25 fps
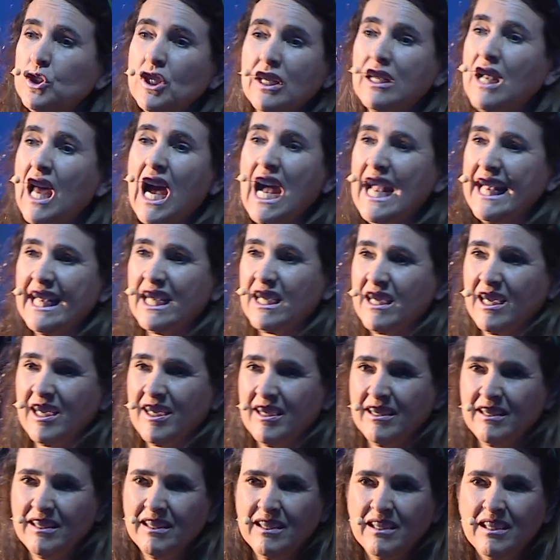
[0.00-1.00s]
a
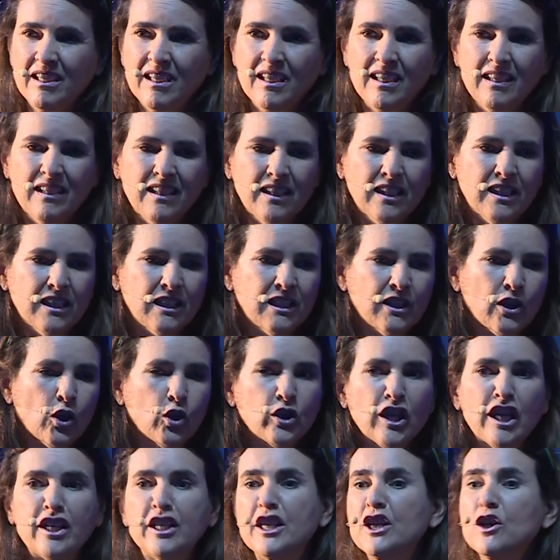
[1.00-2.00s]
like
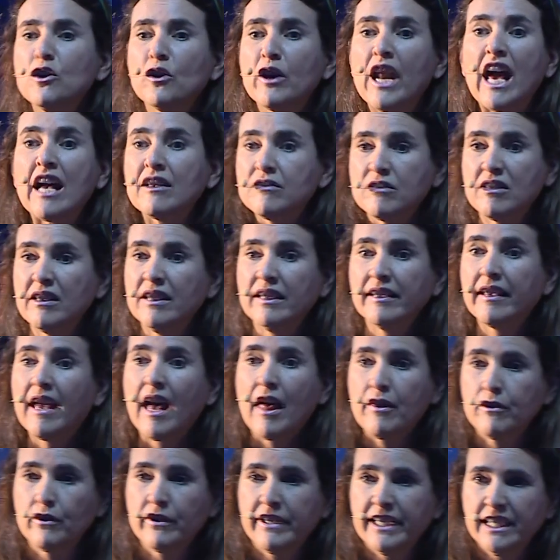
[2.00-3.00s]
on a neo-Nazi
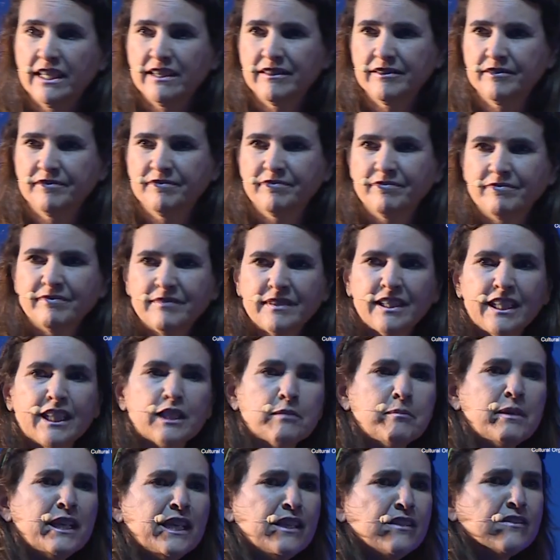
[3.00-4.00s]
gathering.
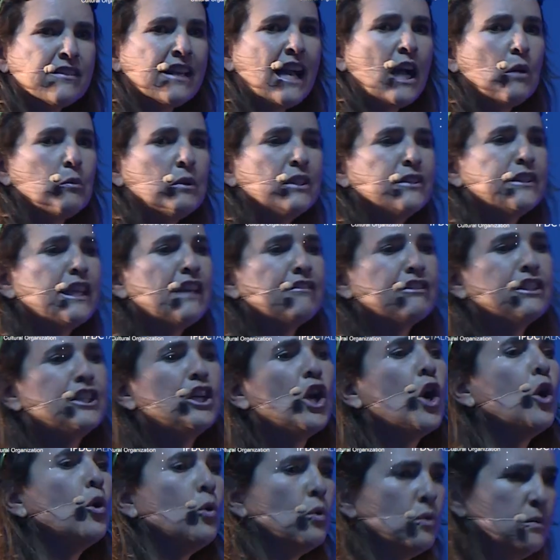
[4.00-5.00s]
It means I will never
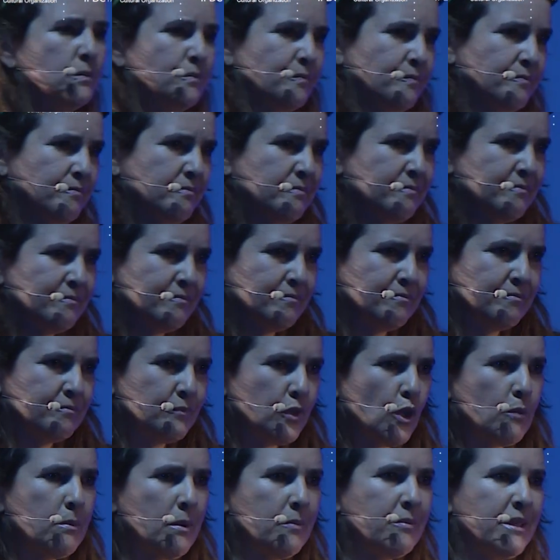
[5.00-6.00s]
know,
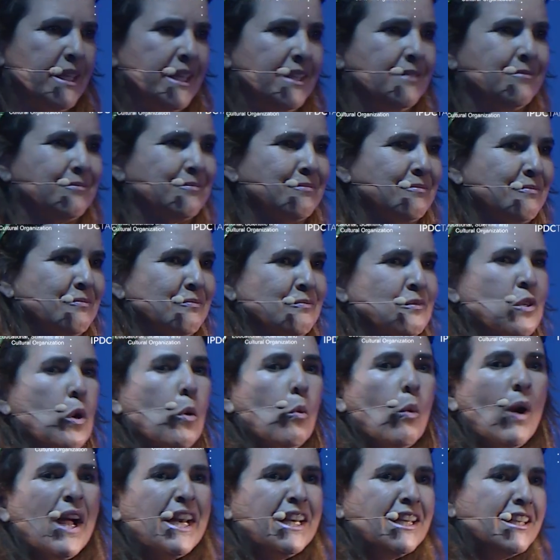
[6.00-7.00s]
probably,
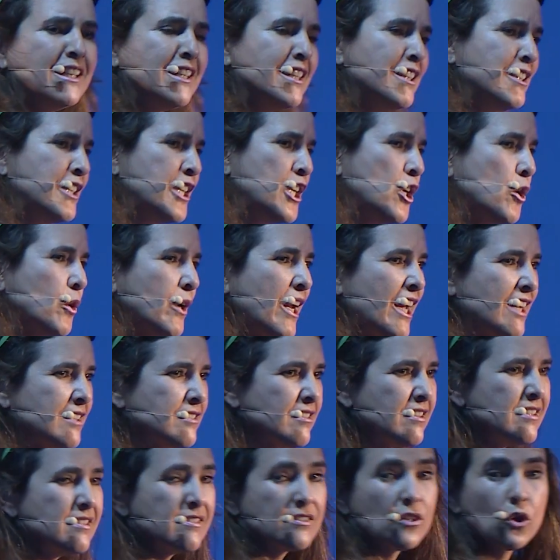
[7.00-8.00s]
when
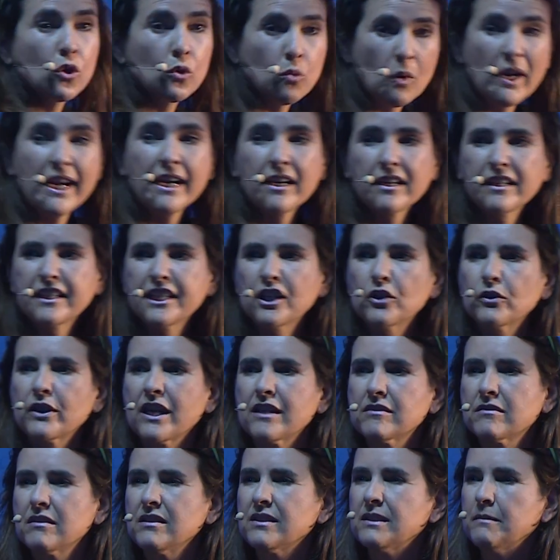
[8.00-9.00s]
neo-Nazis or where
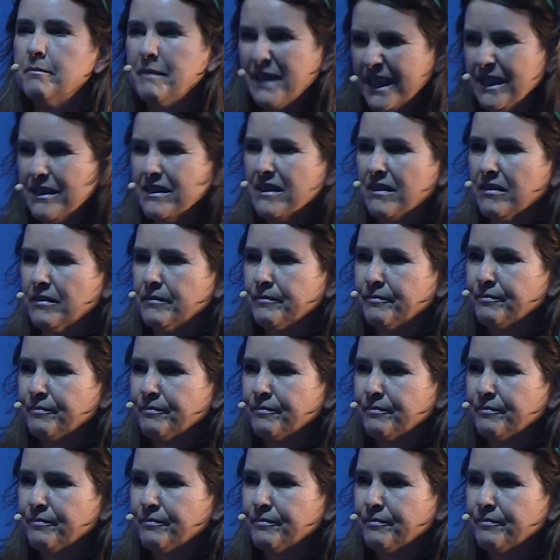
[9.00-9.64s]
neo-Nazis meet.